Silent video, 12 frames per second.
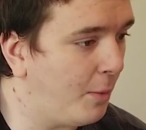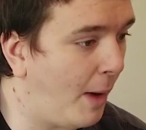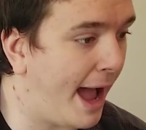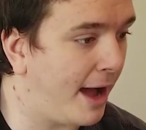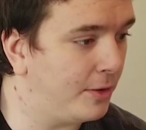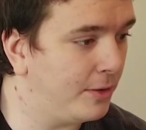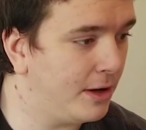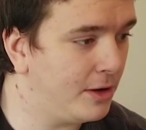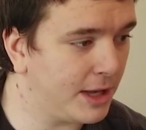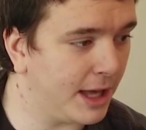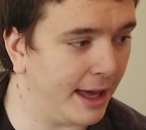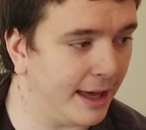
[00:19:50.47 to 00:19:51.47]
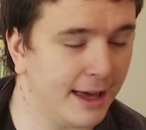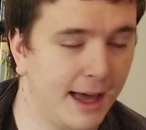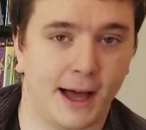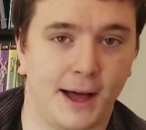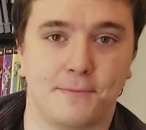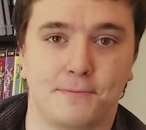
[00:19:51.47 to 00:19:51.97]
Wow. Okay.
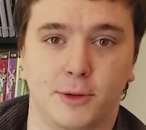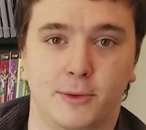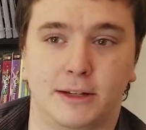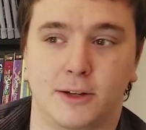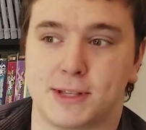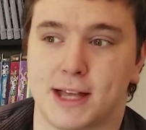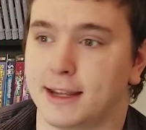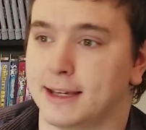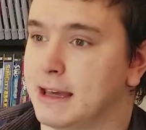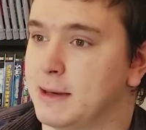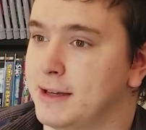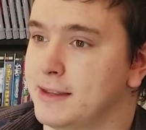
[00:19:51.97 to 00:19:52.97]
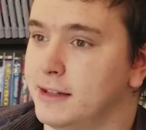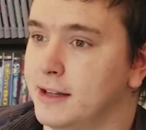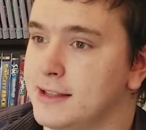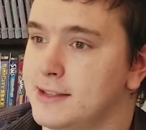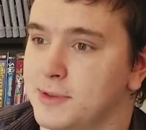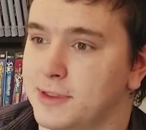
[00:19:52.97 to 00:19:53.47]
Bluey knows how to kick me in the
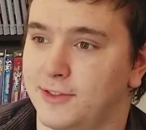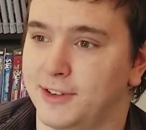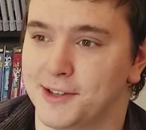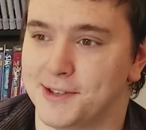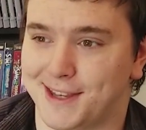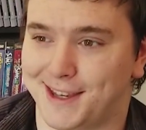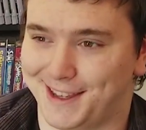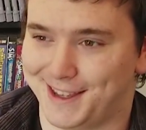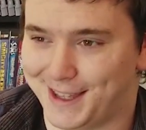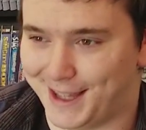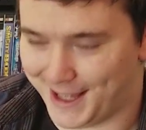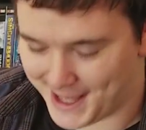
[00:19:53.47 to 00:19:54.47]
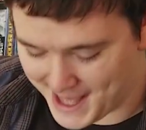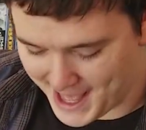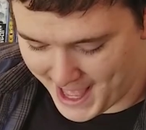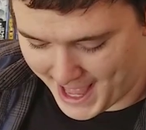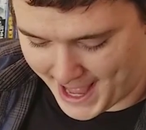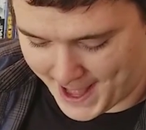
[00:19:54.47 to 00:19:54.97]
nuts with the feels.
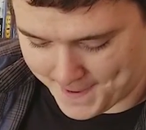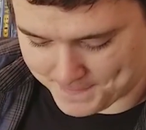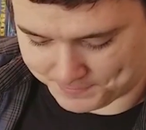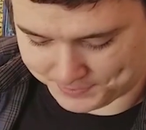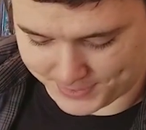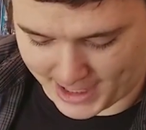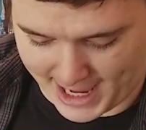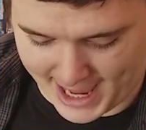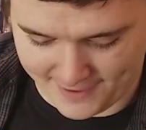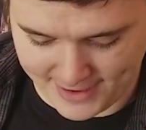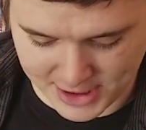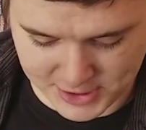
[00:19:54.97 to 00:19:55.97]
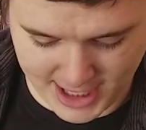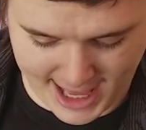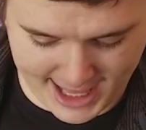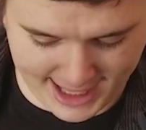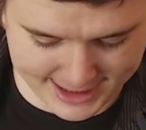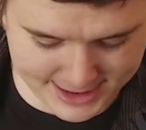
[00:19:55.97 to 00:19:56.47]
I've actually
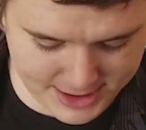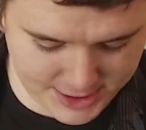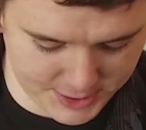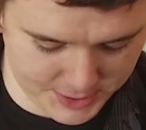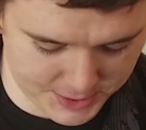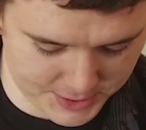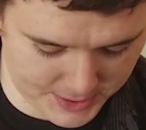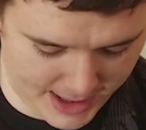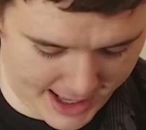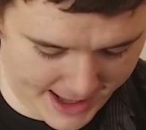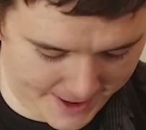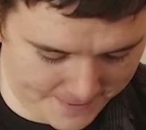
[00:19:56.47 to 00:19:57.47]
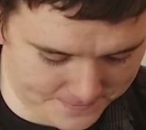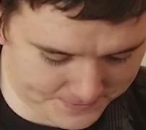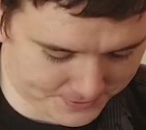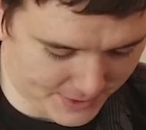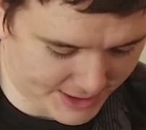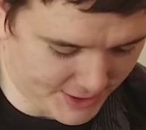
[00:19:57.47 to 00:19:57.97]
had to.
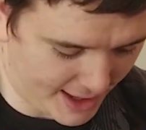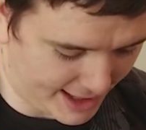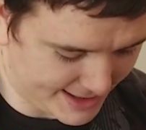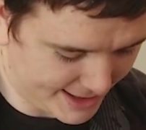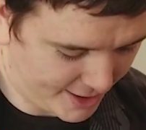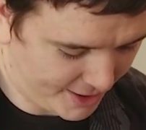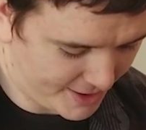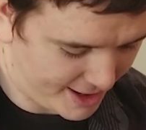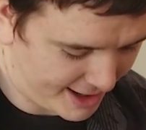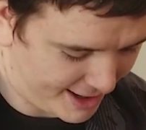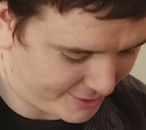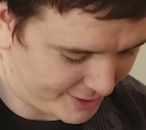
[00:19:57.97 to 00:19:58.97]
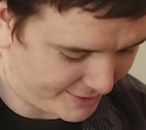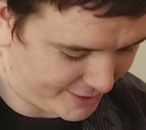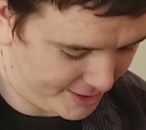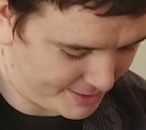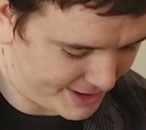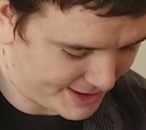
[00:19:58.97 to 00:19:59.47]
So, like I said earlier, I've
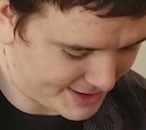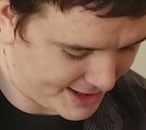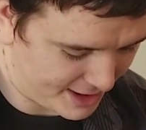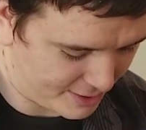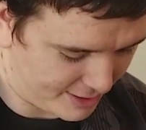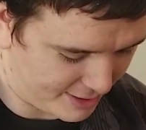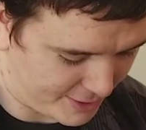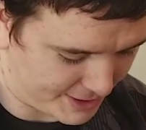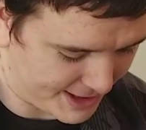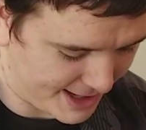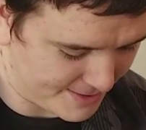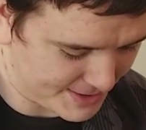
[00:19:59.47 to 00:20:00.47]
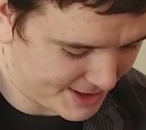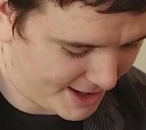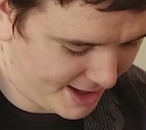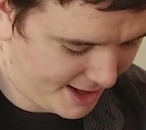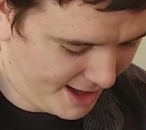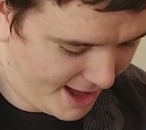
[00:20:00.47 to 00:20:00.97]
refilmed this like 4 times.
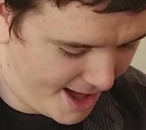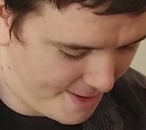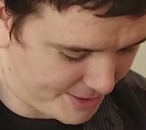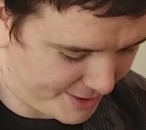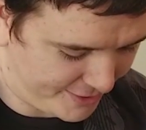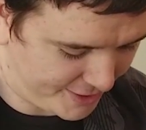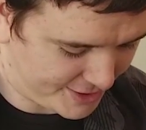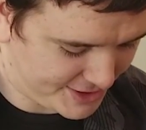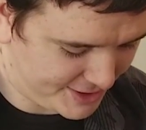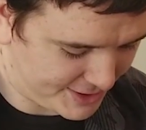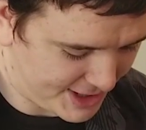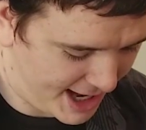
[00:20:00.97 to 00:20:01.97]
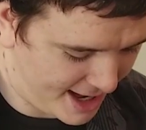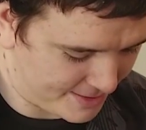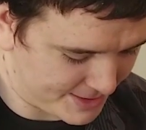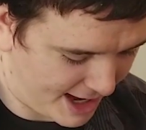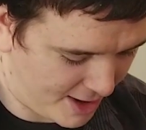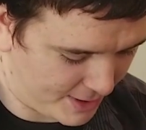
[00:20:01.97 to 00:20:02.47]
The first 2
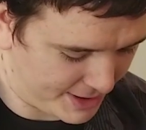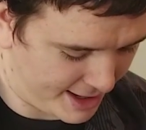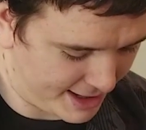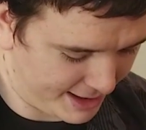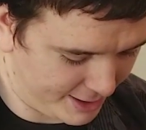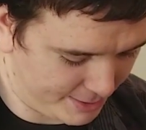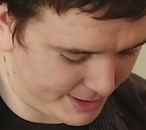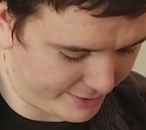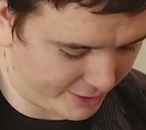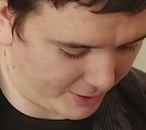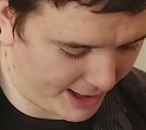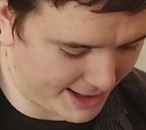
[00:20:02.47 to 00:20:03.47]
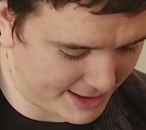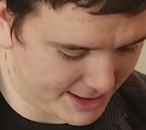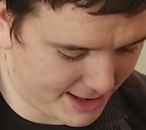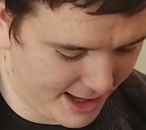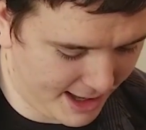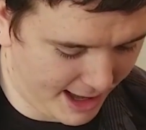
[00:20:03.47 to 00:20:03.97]
times I went on a little bit of a
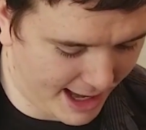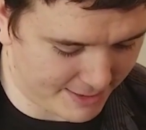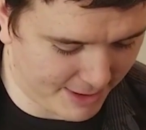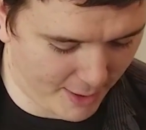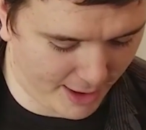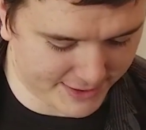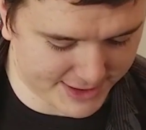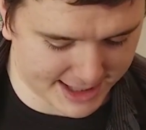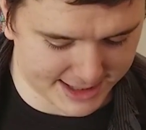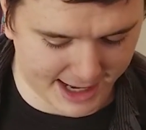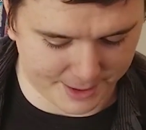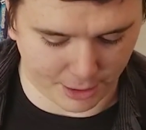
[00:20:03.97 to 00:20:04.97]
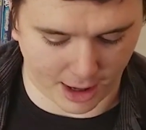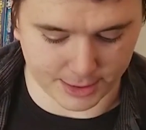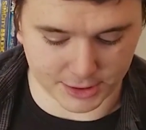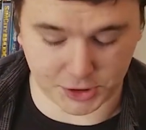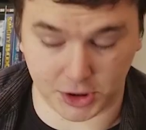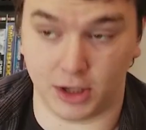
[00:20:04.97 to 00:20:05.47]
rant, and my wife says that I
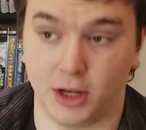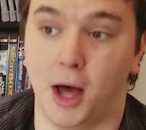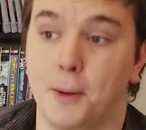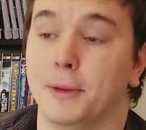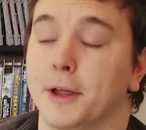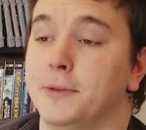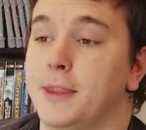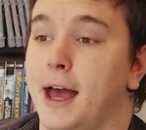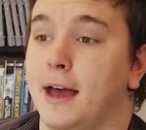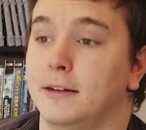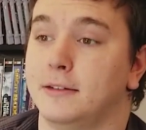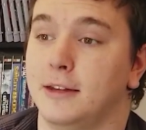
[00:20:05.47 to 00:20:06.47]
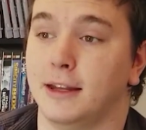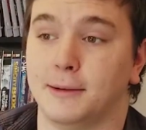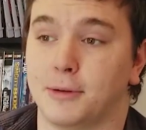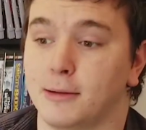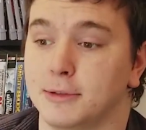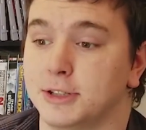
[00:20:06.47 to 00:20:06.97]
probably shouldn't upload that, and
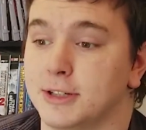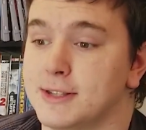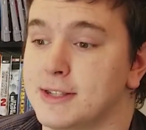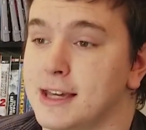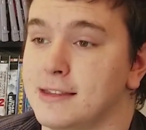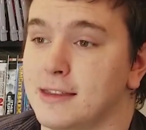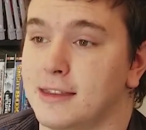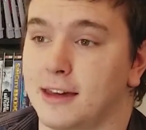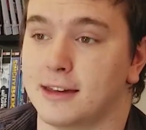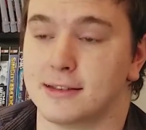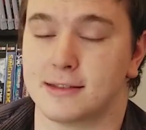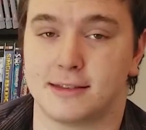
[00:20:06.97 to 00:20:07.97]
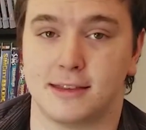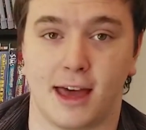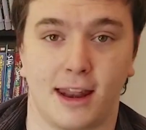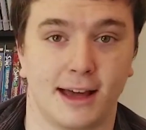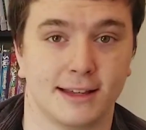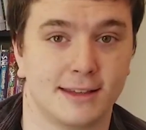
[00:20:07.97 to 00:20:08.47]
I probably shouldn't say the things
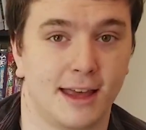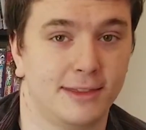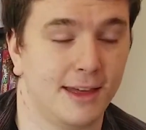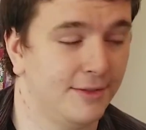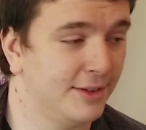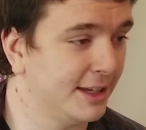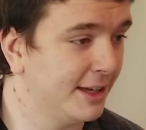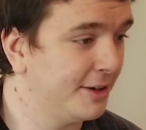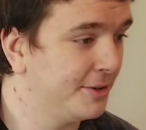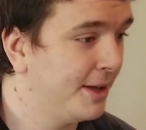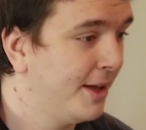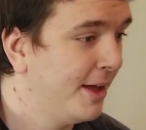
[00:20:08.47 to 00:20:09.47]
that I said in that video.